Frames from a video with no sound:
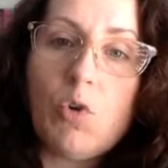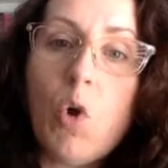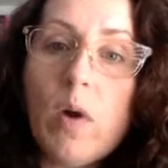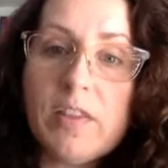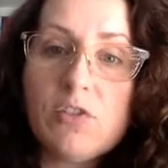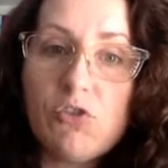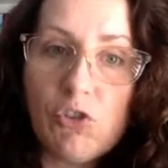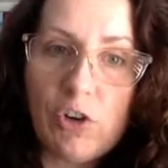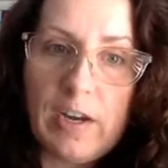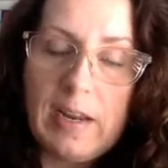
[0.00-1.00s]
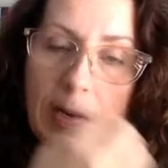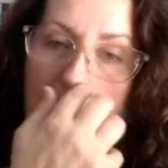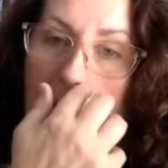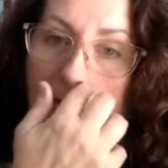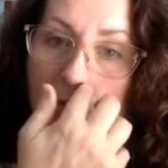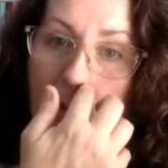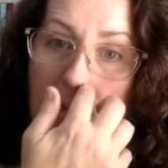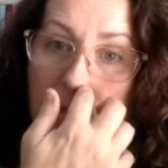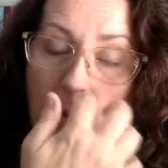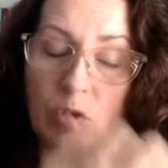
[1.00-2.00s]
go on this journey that
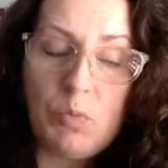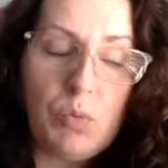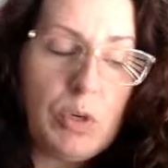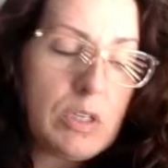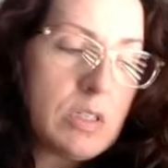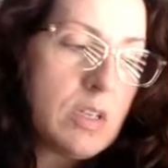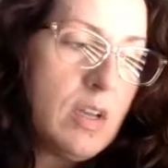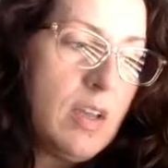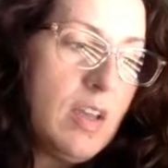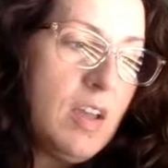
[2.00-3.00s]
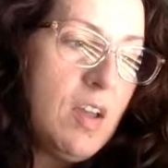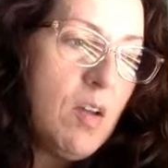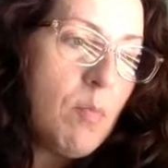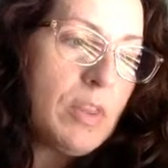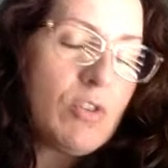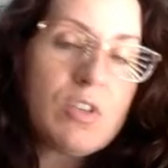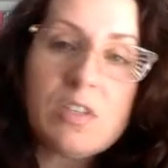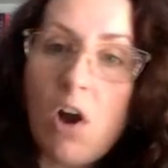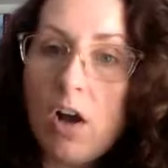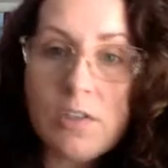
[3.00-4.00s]
spans multiple books. But there's
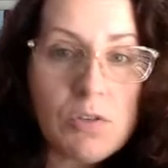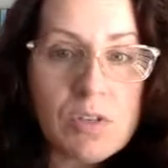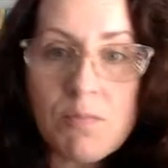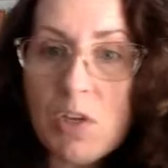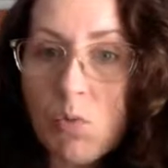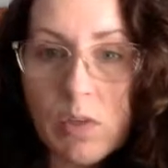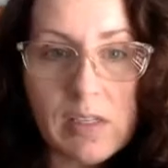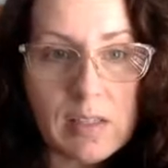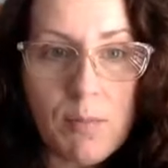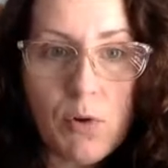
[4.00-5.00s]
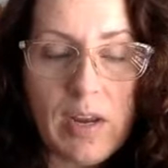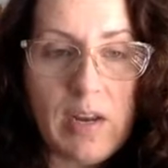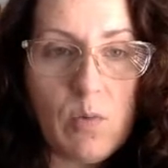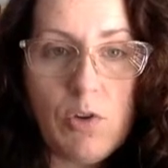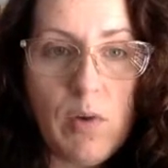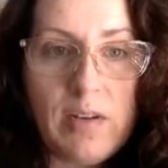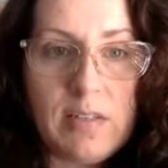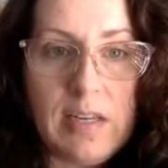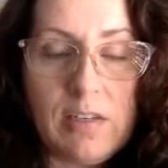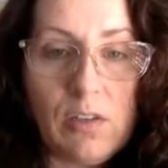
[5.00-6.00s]
also something really liberating when you write a
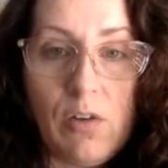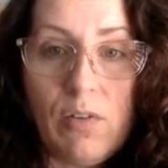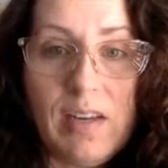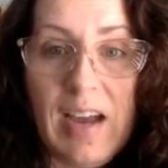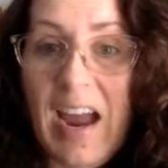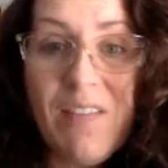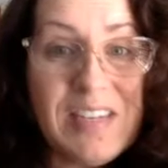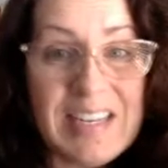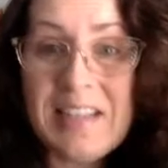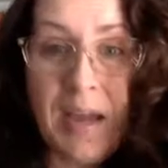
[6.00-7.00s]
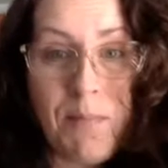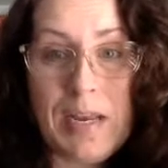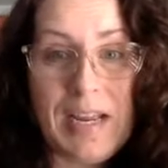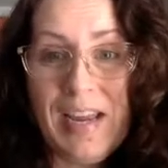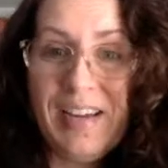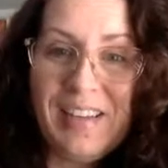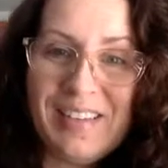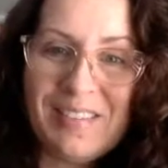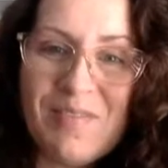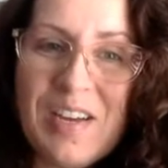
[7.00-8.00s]
standalone. I haven't done that many,
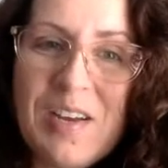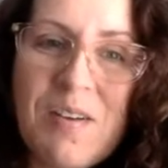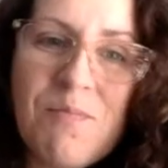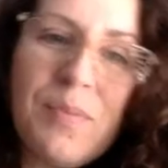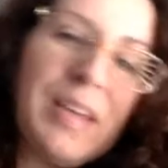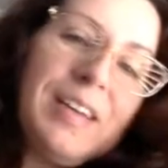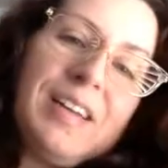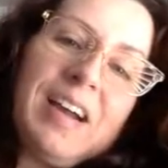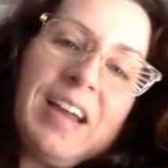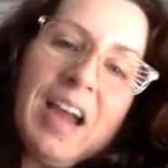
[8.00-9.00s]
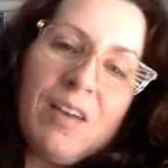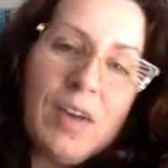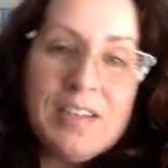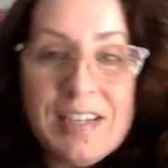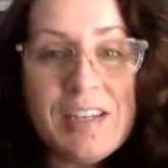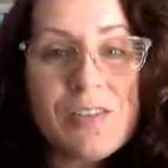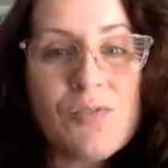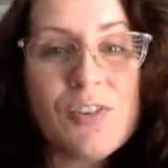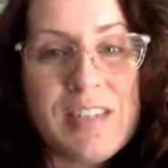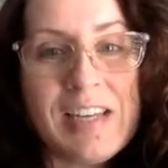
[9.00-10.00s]
but I have ideas
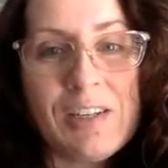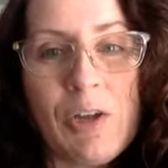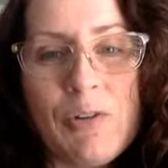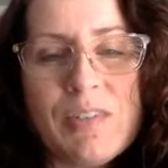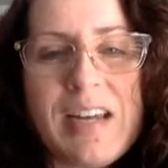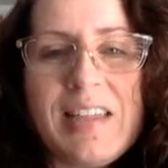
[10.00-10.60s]
for standalones, and I